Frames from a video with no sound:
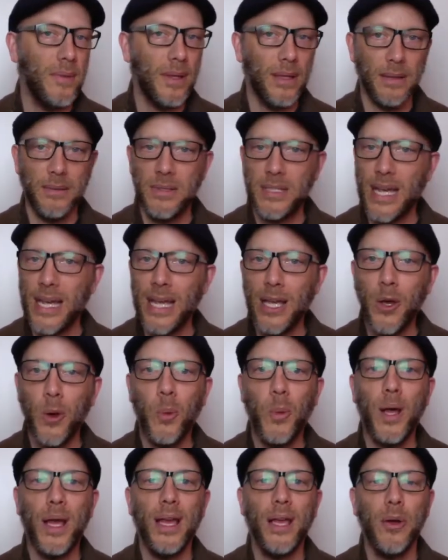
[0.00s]

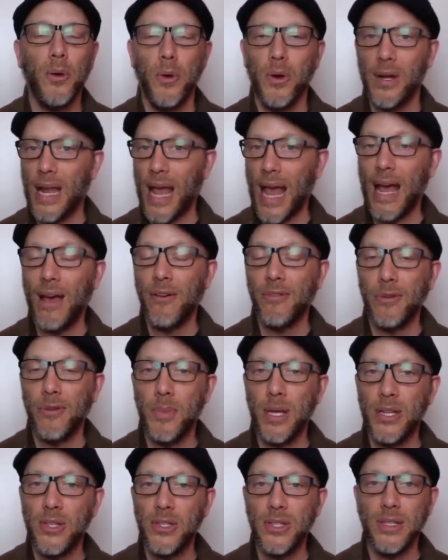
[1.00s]
takeaway or an
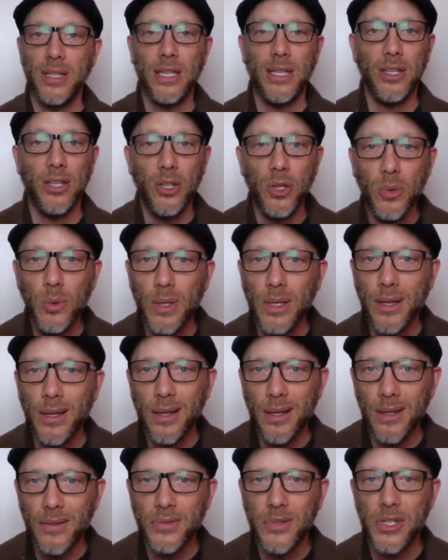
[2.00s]
affirmation that you would
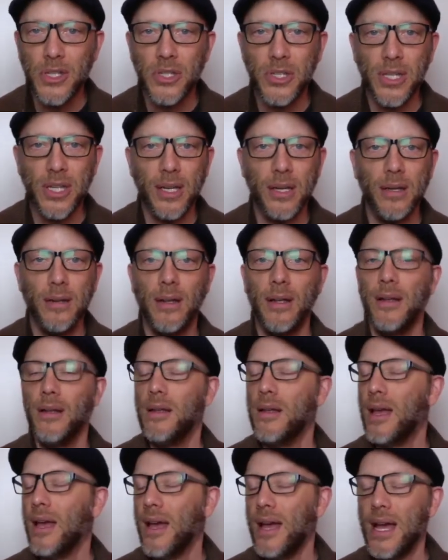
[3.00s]
love to share,
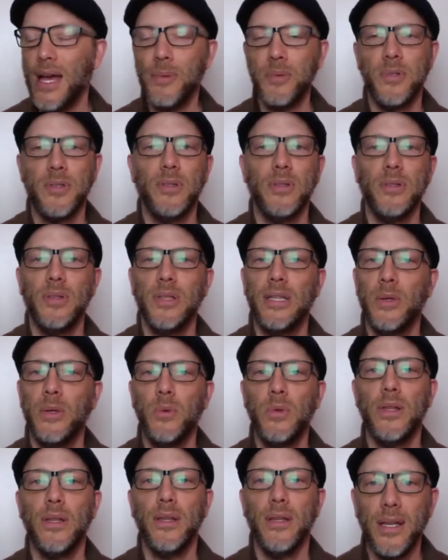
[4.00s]
absolutely
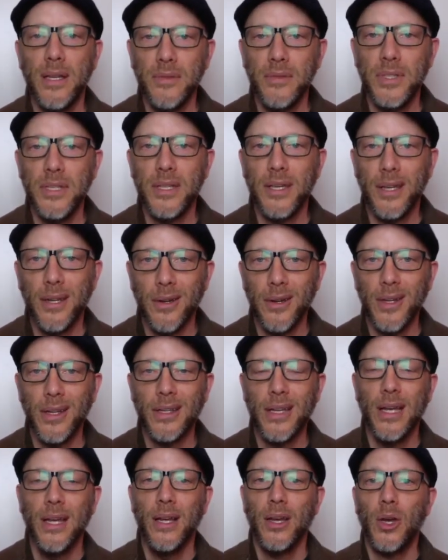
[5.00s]
would love to hear it.
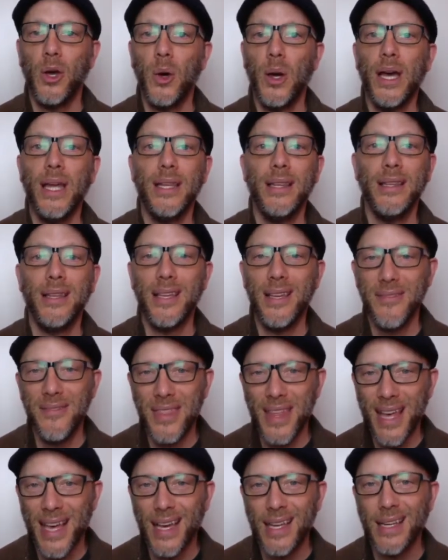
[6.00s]
Go ahead and leave
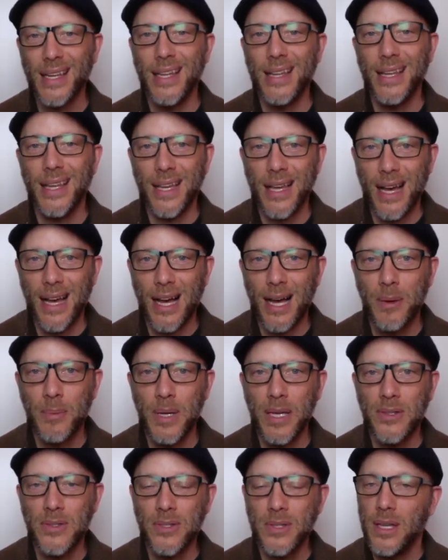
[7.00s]
that in the
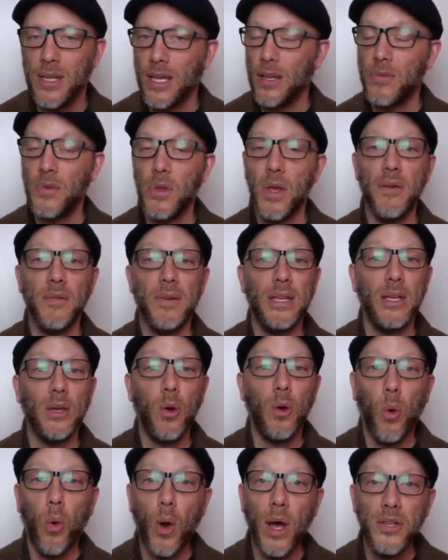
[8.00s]
comments. If you have any
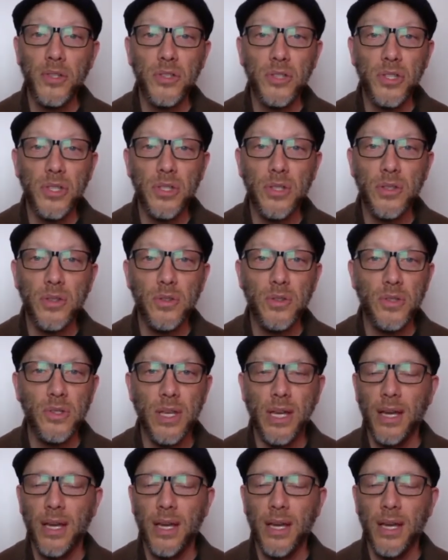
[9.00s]
questions,